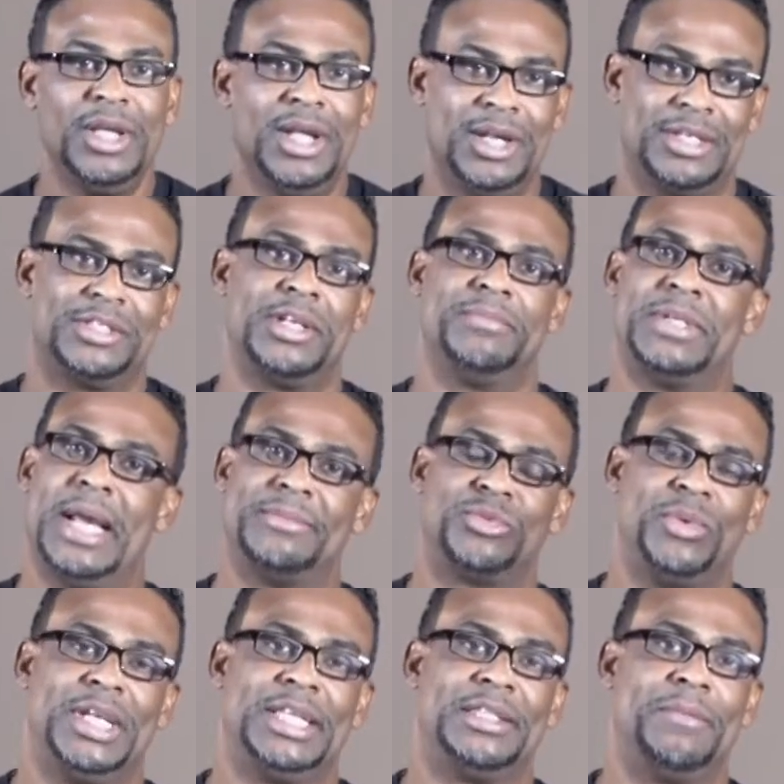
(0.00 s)
Because sometimes
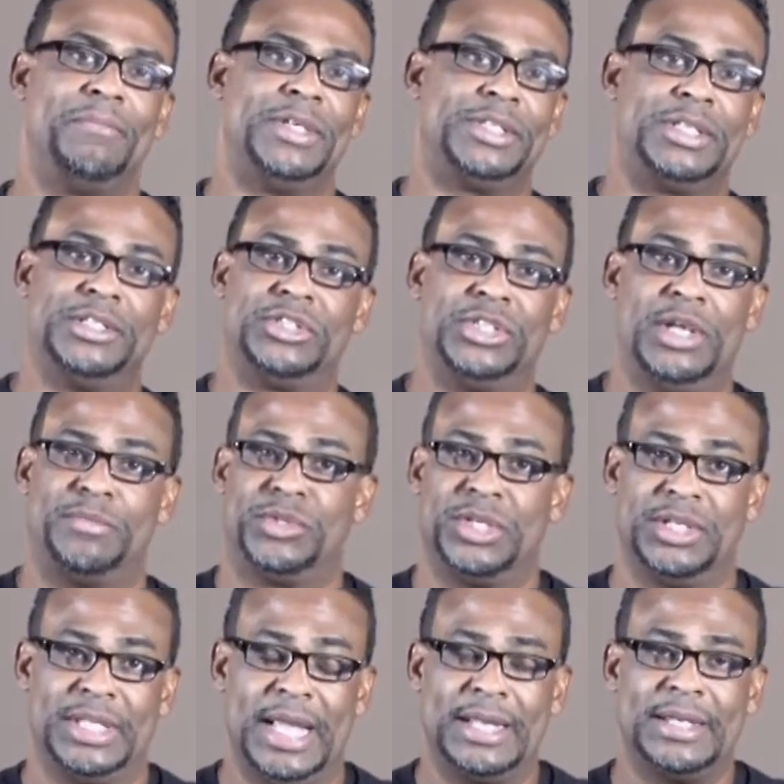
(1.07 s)
we get the
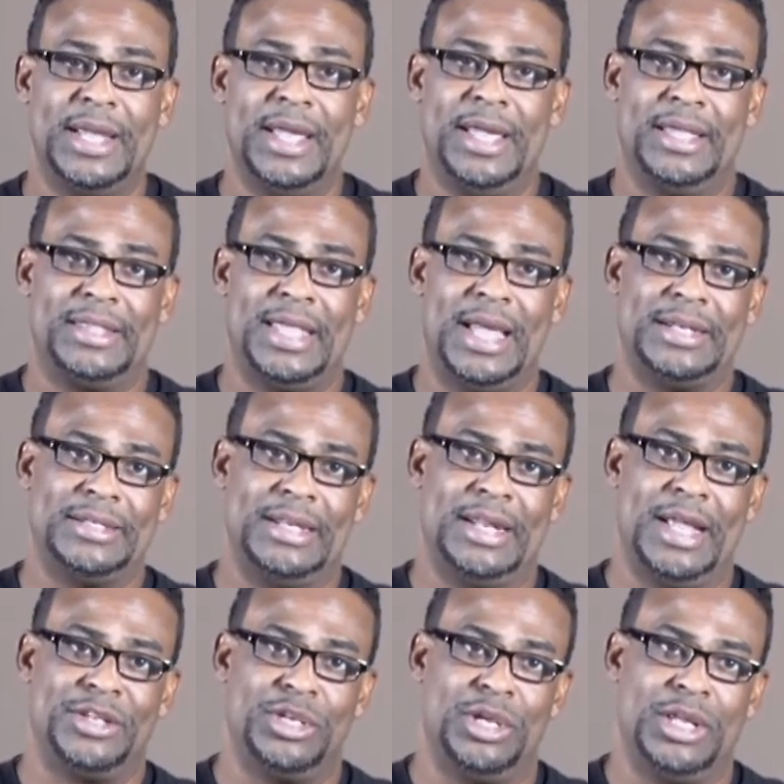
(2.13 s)
misconception
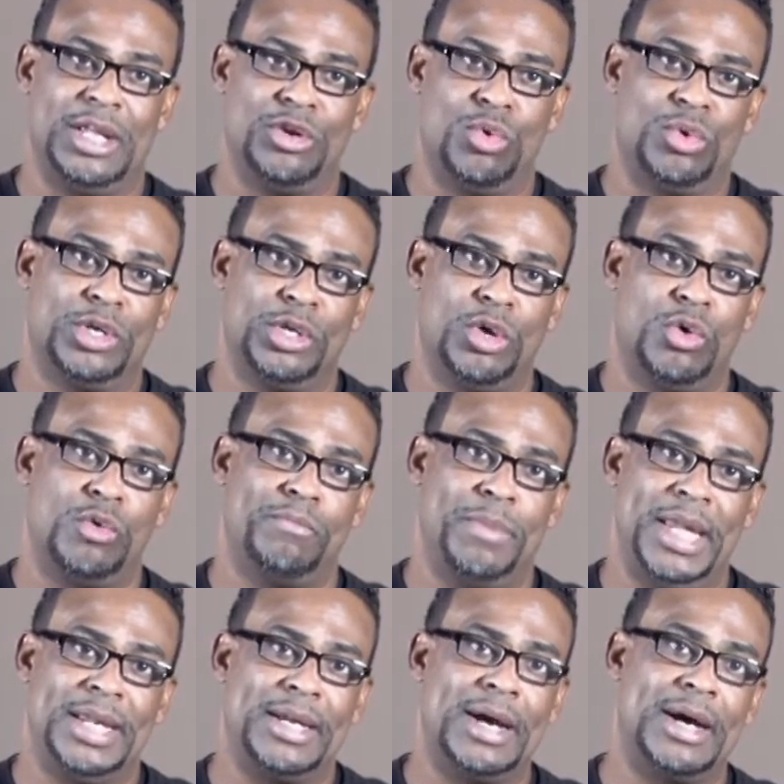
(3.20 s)
that in order to
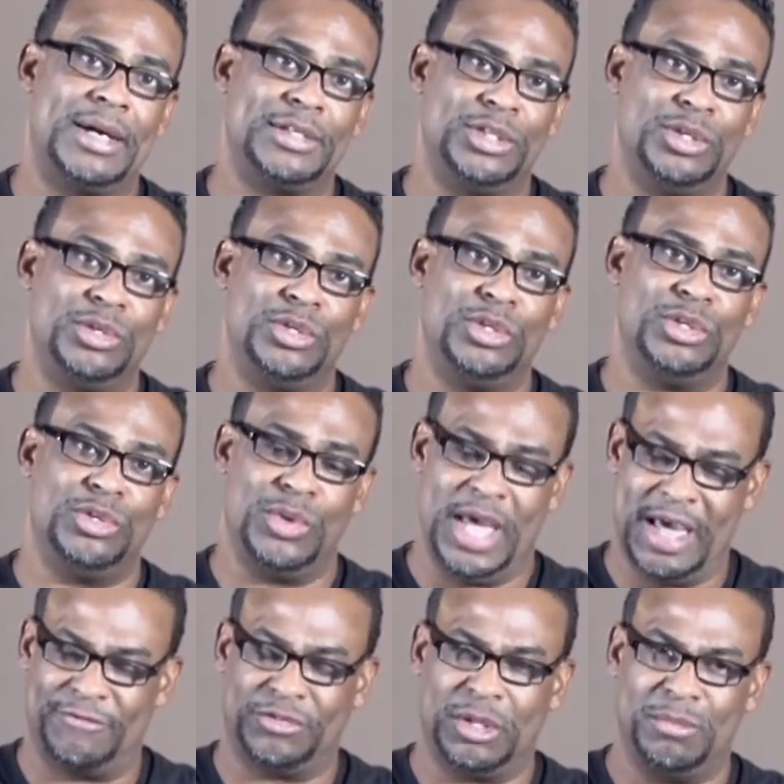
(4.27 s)
obey God, you
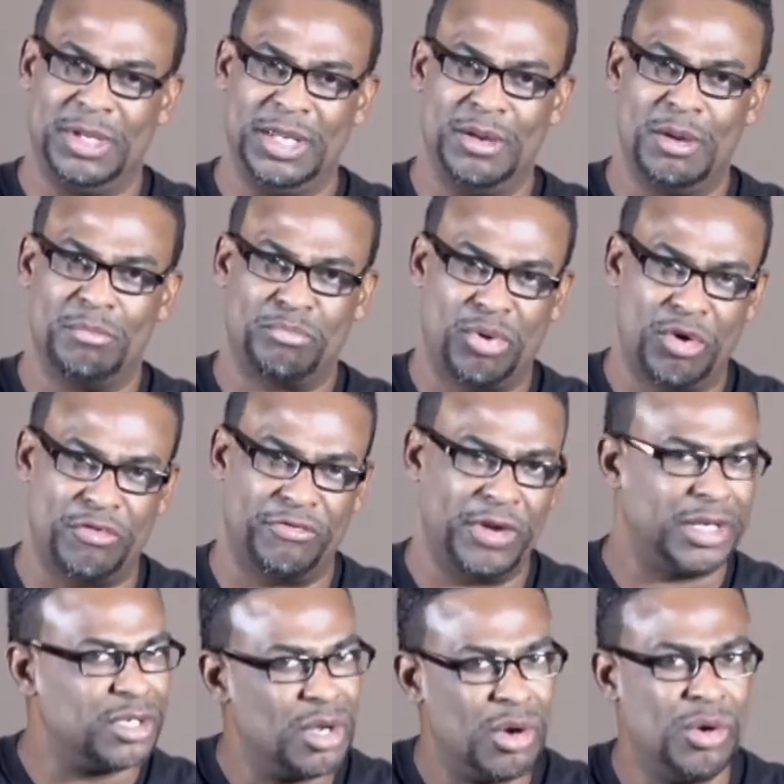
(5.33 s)
have to be
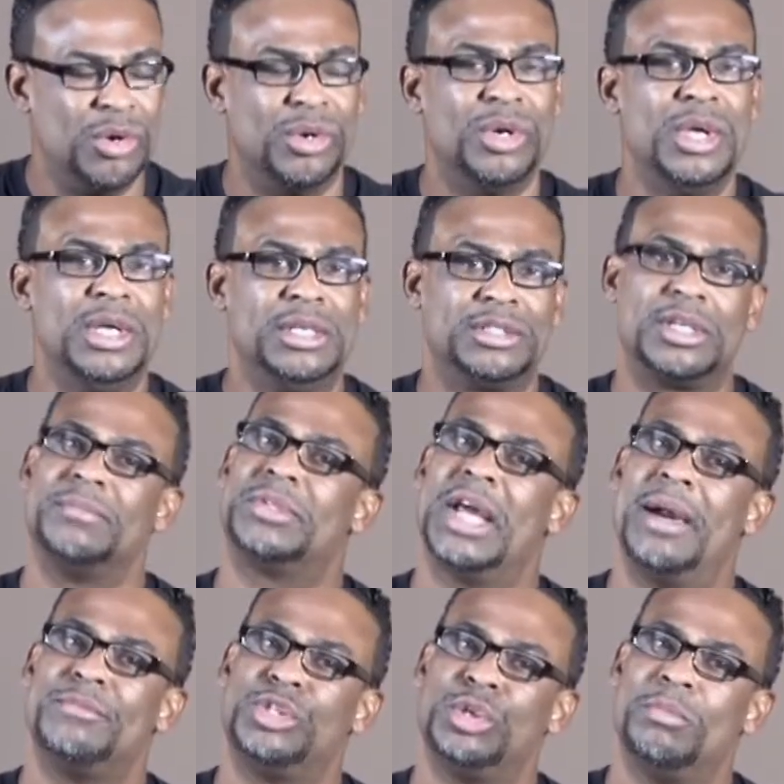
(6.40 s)
perfect. No,
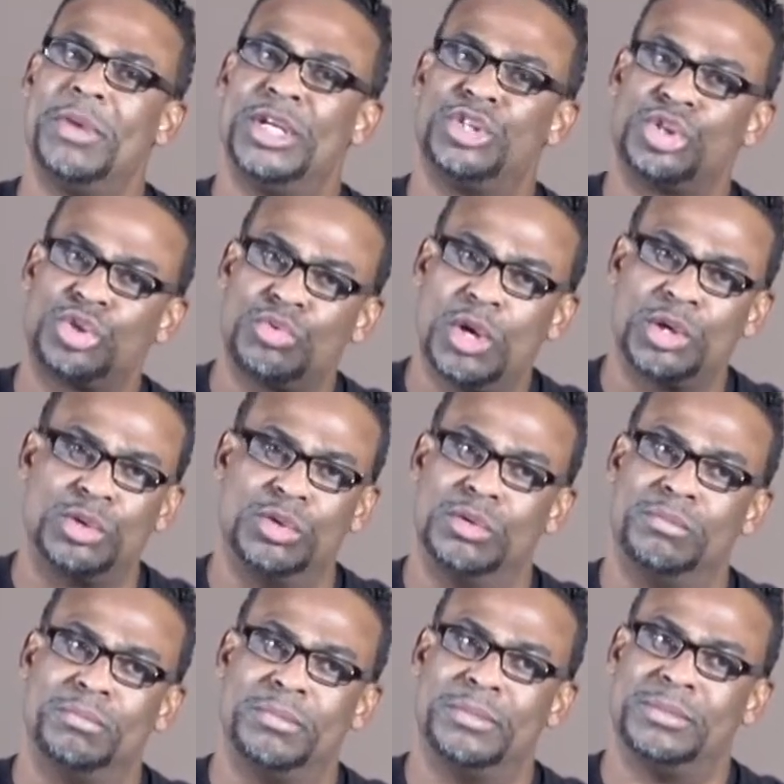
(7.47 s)
sometimes you may
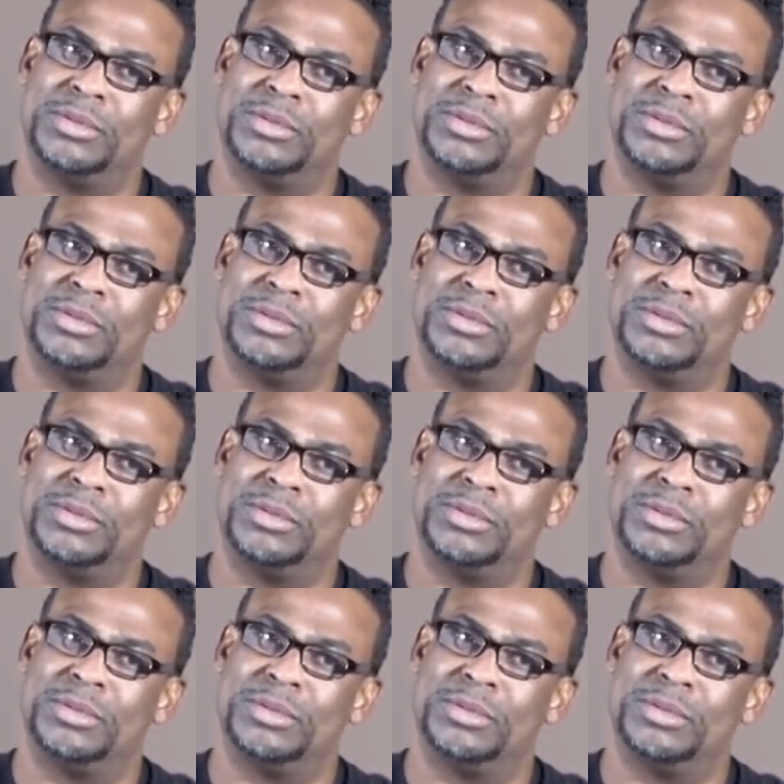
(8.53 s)
struggle.